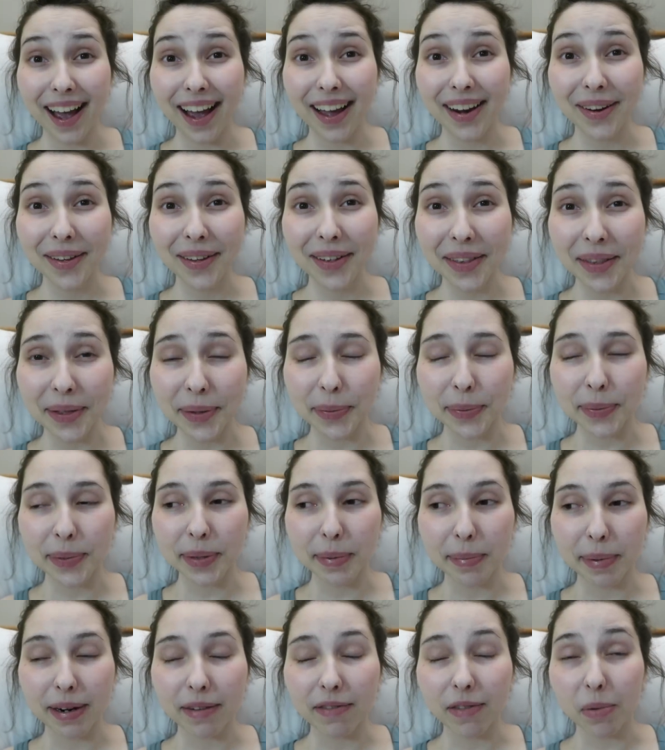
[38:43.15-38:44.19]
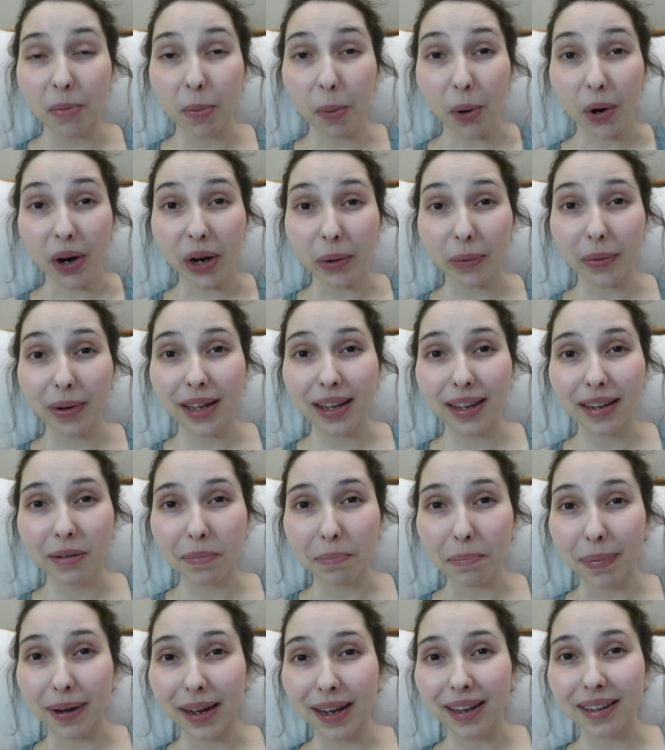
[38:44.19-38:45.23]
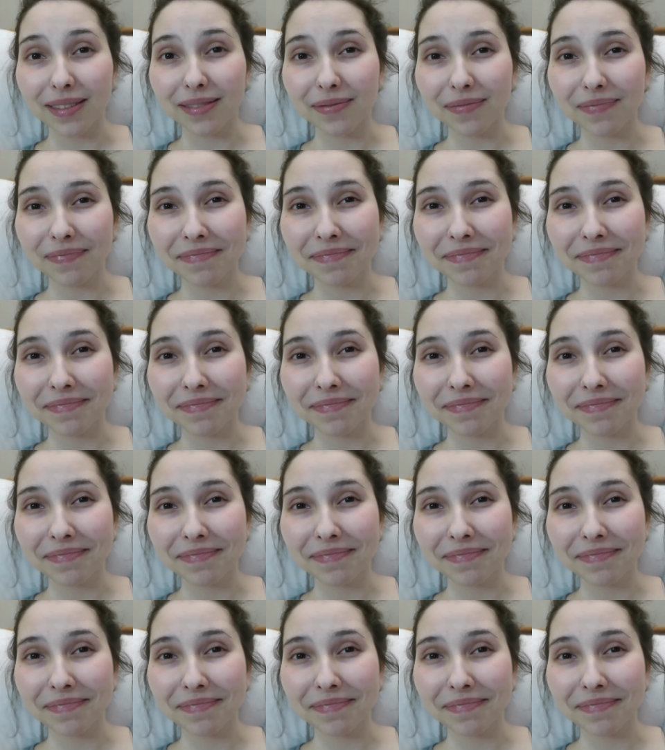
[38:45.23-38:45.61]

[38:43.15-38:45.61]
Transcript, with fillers: I know that this was a bit of a boring week, but